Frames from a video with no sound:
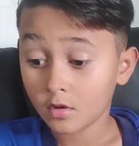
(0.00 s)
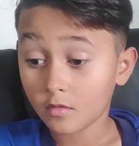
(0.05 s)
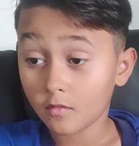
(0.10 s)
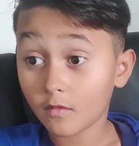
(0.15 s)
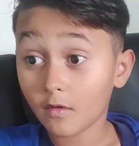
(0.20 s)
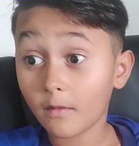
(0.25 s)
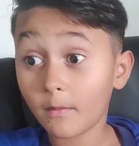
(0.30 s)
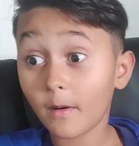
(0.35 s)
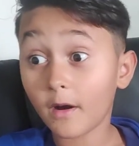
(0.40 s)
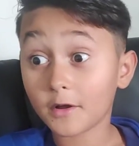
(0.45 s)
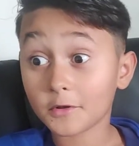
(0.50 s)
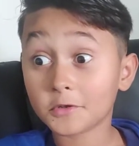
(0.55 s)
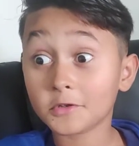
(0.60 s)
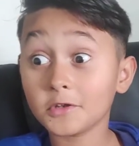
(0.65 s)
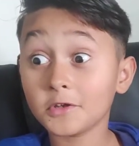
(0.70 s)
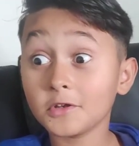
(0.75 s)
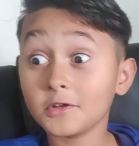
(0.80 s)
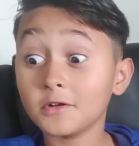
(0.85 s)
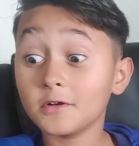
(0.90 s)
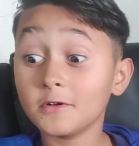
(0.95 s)

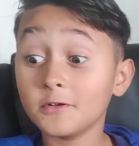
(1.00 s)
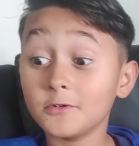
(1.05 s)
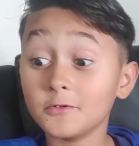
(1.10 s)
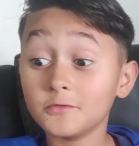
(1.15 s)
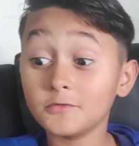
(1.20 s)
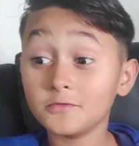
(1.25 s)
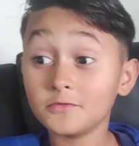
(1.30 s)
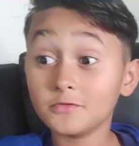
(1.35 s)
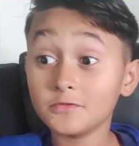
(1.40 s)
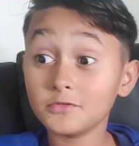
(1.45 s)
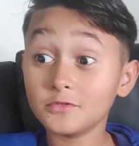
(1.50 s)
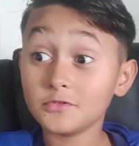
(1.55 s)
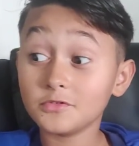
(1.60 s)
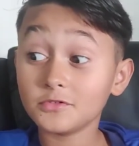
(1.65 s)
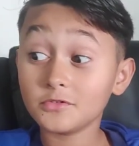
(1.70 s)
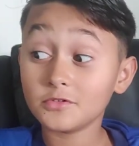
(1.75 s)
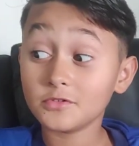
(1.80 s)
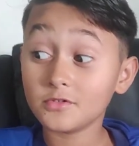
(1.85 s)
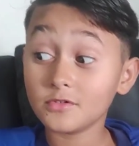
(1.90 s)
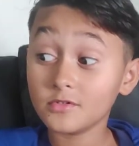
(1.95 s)
What if you put a
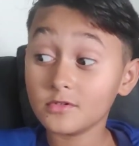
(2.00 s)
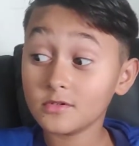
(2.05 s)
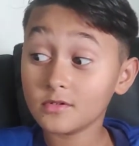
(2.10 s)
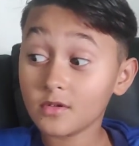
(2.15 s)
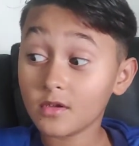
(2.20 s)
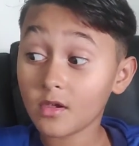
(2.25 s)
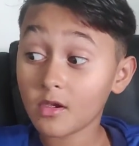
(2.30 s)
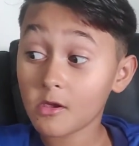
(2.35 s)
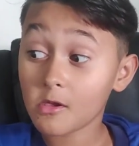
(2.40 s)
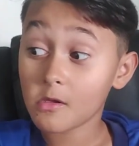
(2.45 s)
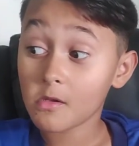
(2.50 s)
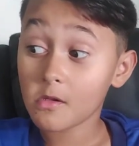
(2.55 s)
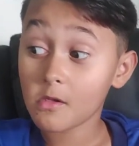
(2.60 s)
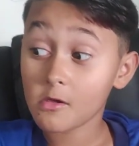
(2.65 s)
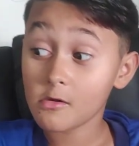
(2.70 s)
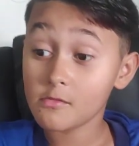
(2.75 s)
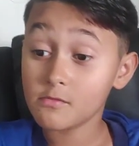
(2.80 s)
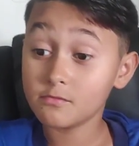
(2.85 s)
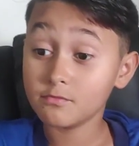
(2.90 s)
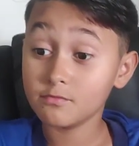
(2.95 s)
small wheel in the front and a
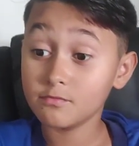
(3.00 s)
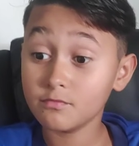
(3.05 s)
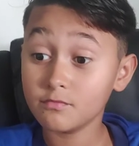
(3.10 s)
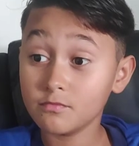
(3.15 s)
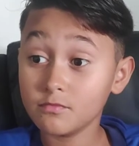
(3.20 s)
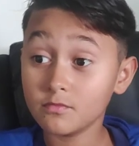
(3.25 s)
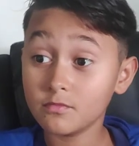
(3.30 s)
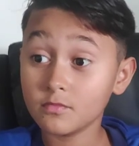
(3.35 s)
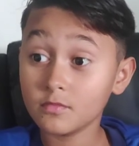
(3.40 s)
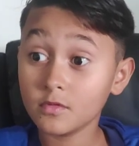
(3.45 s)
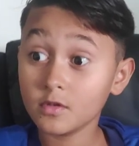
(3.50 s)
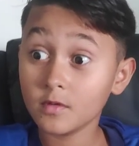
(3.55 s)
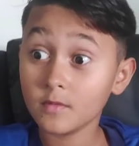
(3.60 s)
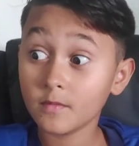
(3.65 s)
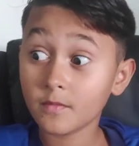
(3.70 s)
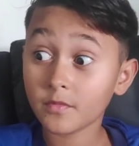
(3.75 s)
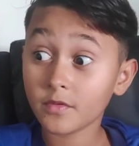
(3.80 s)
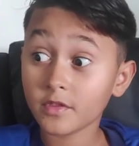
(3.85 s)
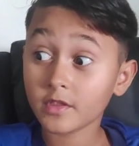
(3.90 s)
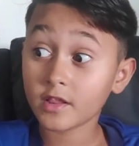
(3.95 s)
big wheel in the
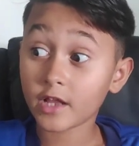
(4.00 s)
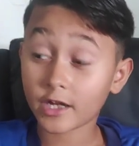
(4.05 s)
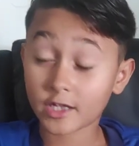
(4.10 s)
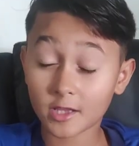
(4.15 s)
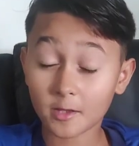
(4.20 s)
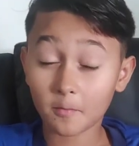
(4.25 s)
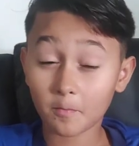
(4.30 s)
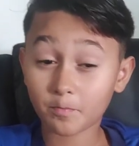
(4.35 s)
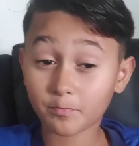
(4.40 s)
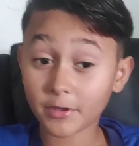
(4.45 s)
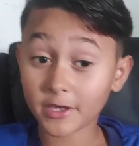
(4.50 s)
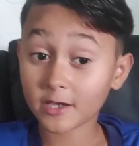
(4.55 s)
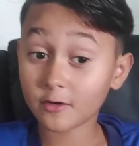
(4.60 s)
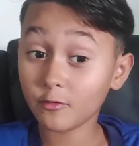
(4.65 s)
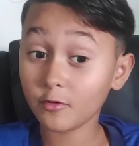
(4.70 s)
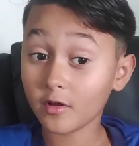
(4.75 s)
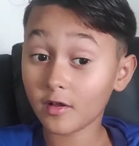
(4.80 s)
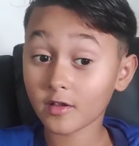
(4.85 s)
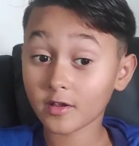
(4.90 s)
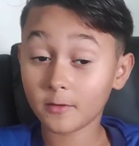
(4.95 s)
back? Like the big
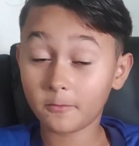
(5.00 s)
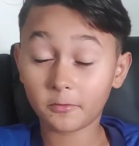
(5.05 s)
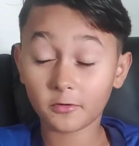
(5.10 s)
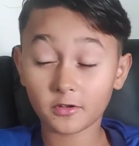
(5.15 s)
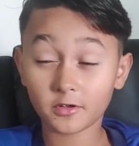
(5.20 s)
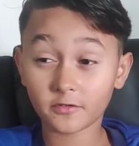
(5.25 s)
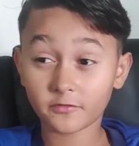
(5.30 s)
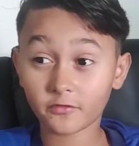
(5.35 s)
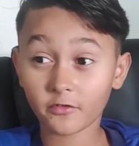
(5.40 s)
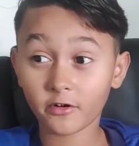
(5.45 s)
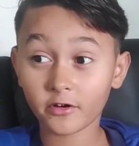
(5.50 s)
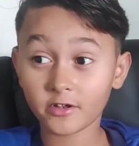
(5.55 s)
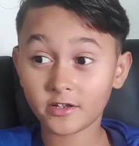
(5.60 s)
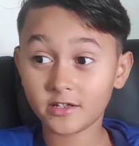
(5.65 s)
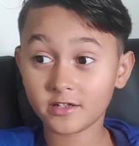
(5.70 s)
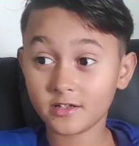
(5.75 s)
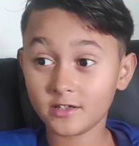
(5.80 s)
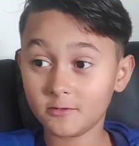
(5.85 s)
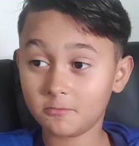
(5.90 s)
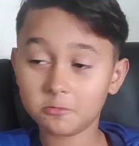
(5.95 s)
wheel you put in the front,
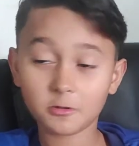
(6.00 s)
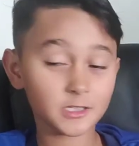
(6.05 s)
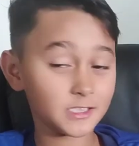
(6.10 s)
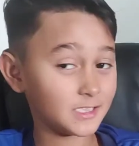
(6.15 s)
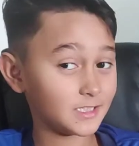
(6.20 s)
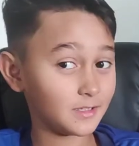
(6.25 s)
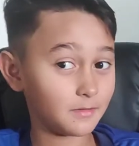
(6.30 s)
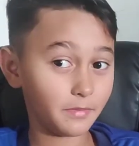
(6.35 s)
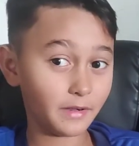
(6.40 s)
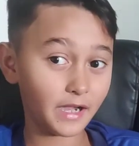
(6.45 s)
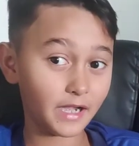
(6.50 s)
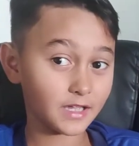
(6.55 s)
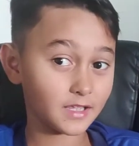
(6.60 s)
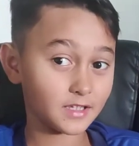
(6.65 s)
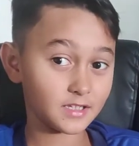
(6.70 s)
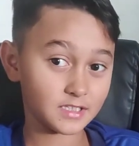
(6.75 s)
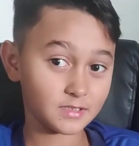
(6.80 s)
you place in the back.